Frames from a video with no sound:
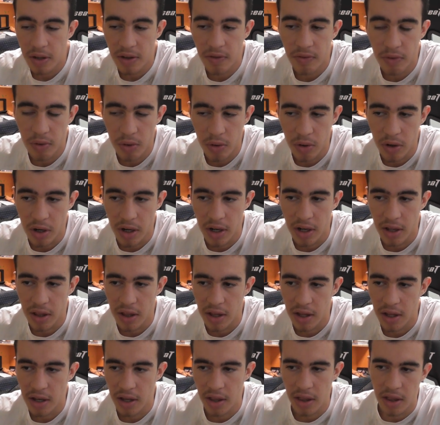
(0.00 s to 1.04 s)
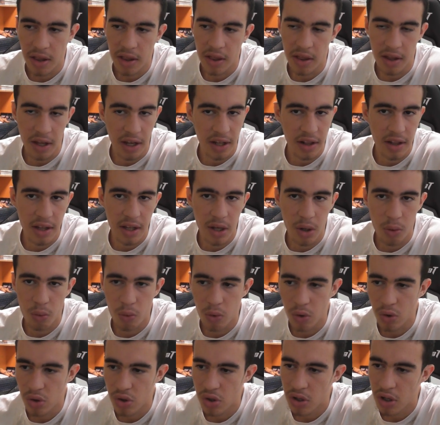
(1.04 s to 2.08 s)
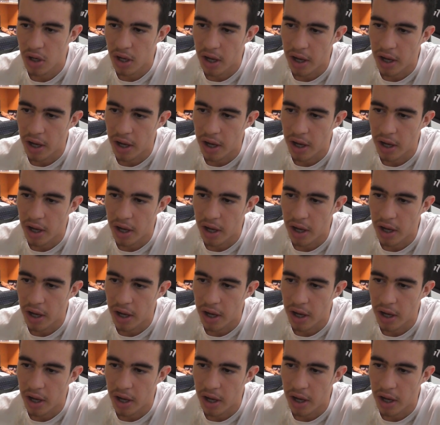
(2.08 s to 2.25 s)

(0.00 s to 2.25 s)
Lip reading: e4, and the idea was